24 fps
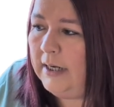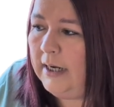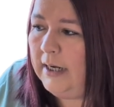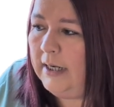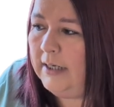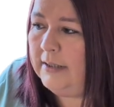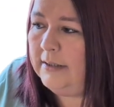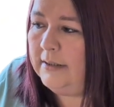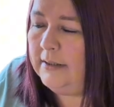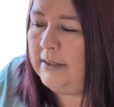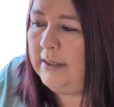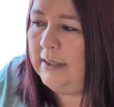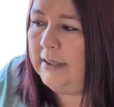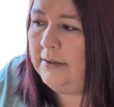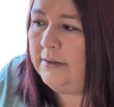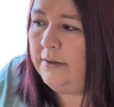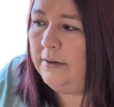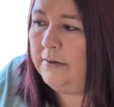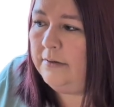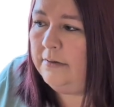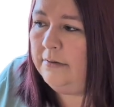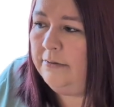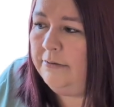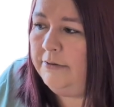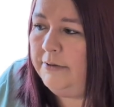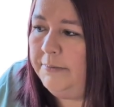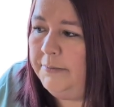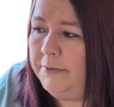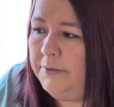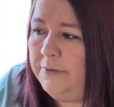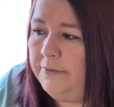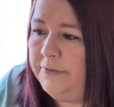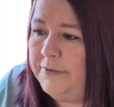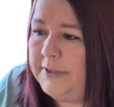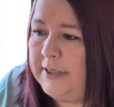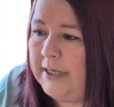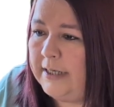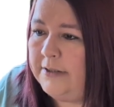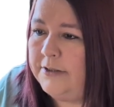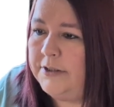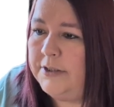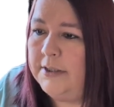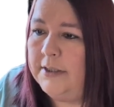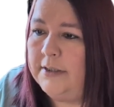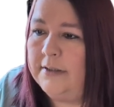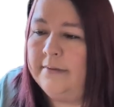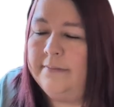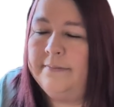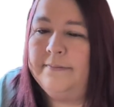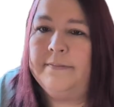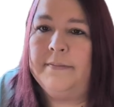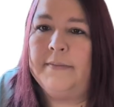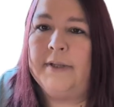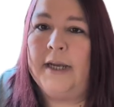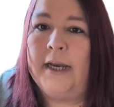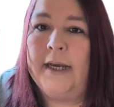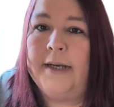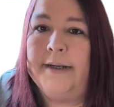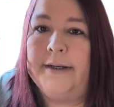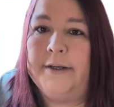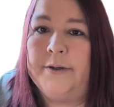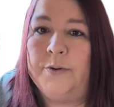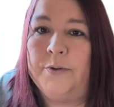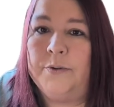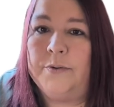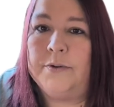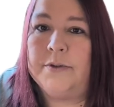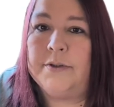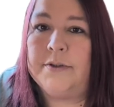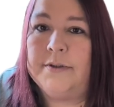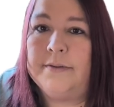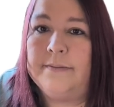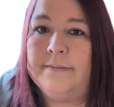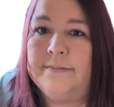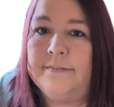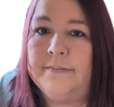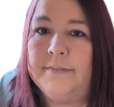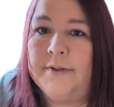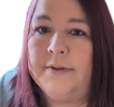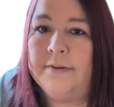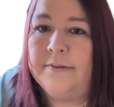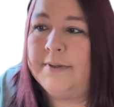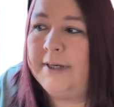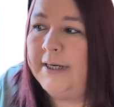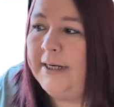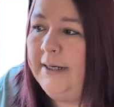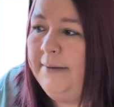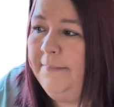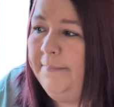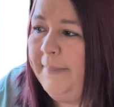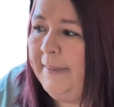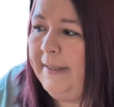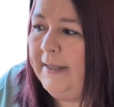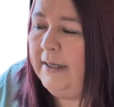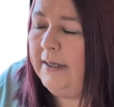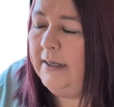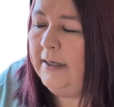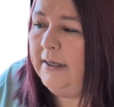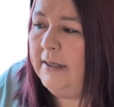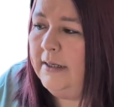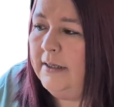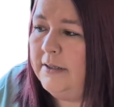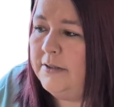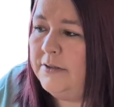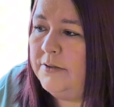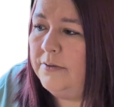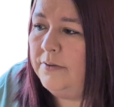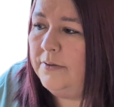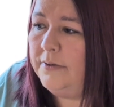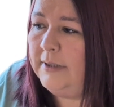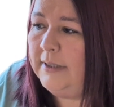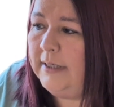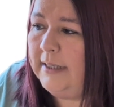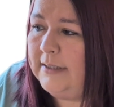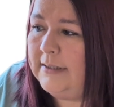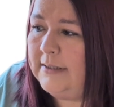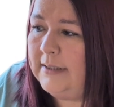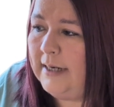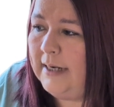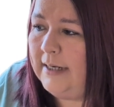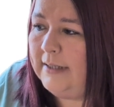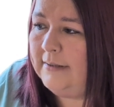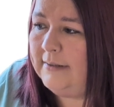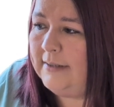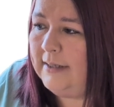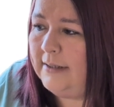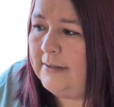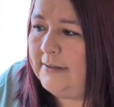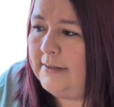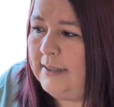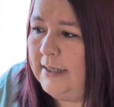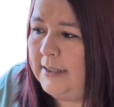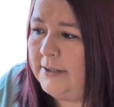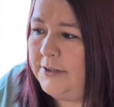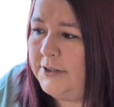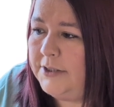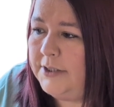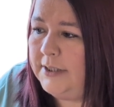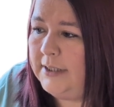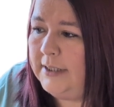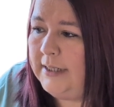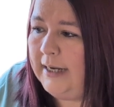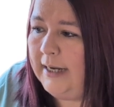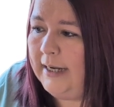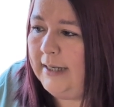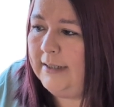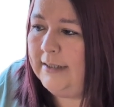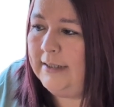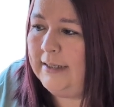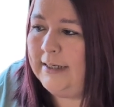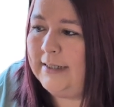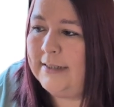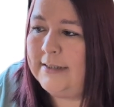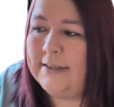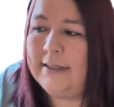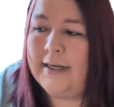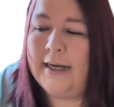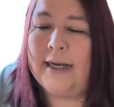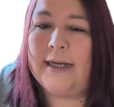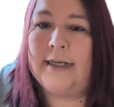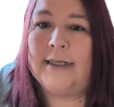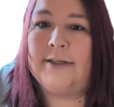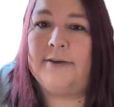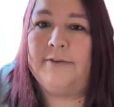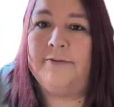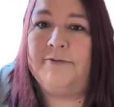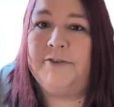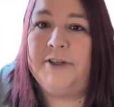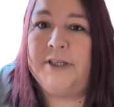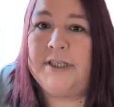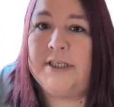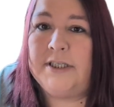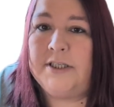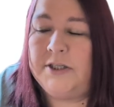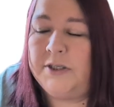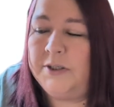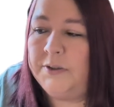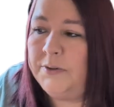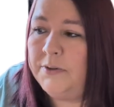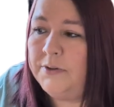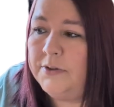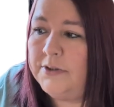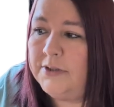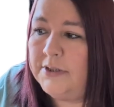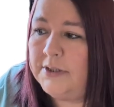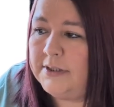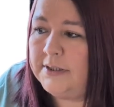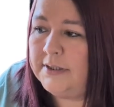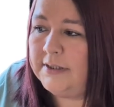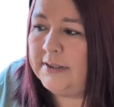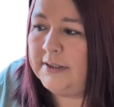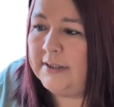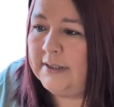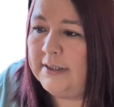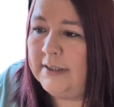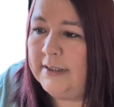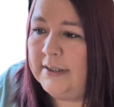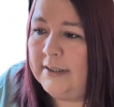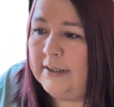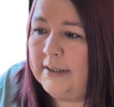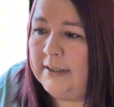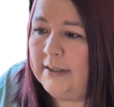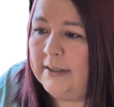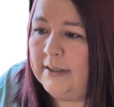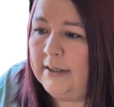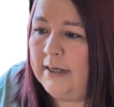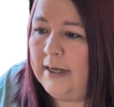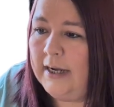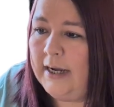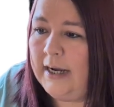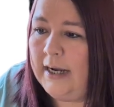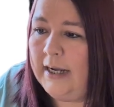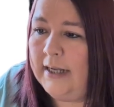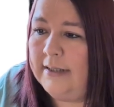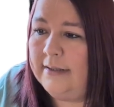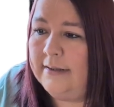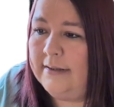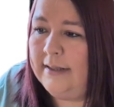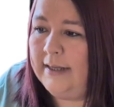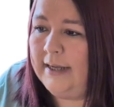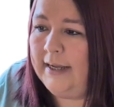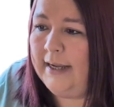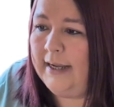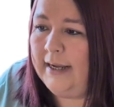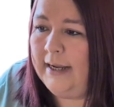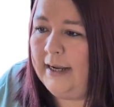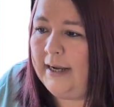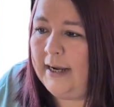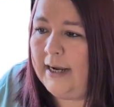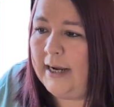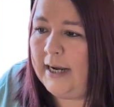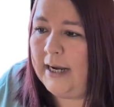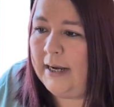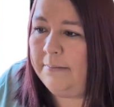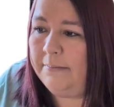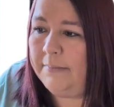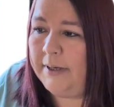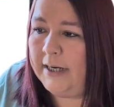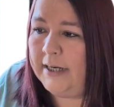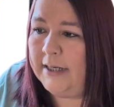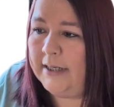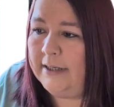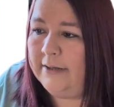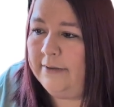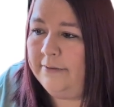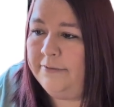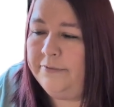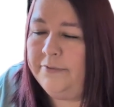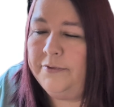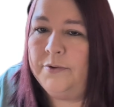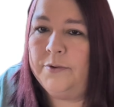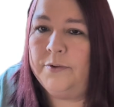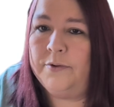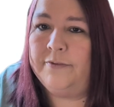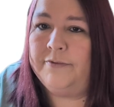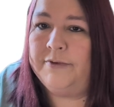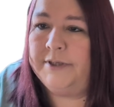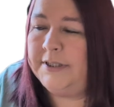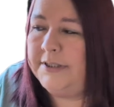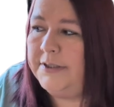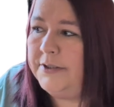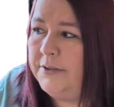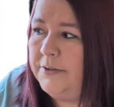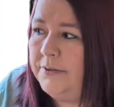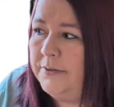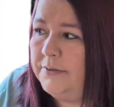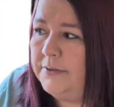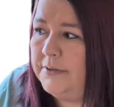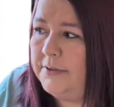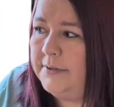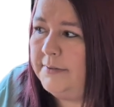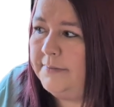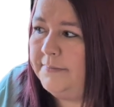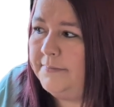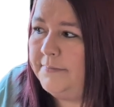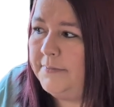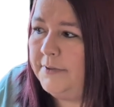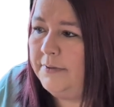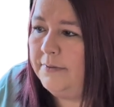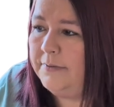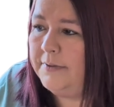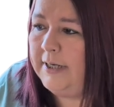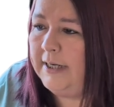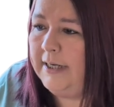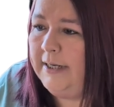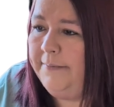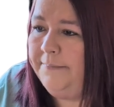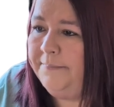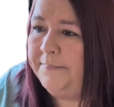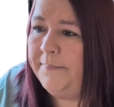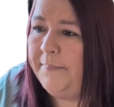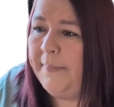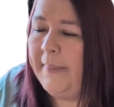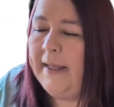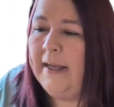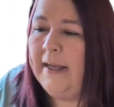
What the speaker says: and click on remove section and it goes. Okay, so let's add that section again. Let's add videos and there are my 4 videos. Okay,